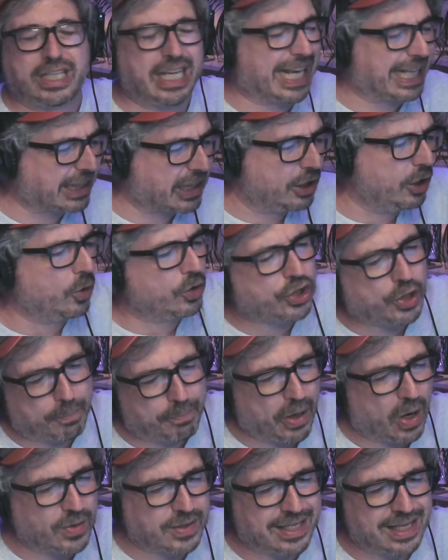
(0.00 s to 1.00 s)
You get the Lucha
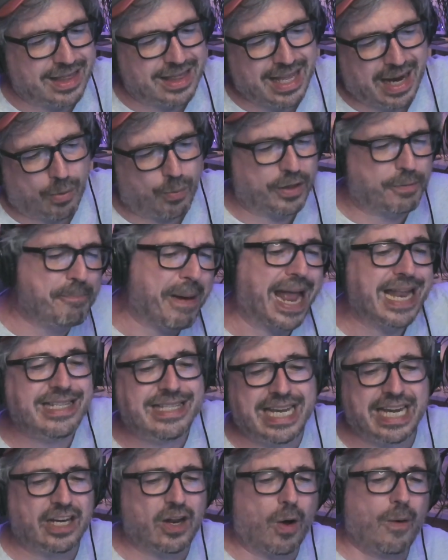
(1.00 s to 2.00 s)
Bros in there with
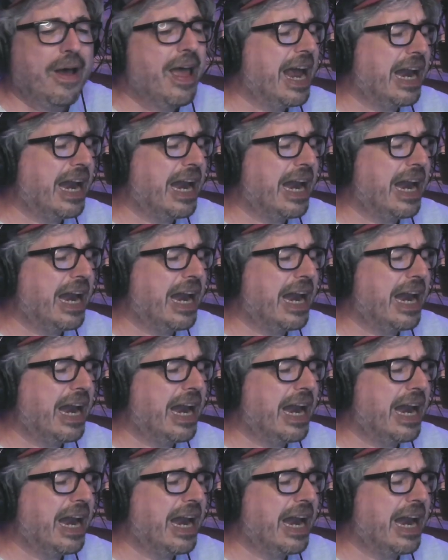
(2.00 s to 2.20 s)
Bandito.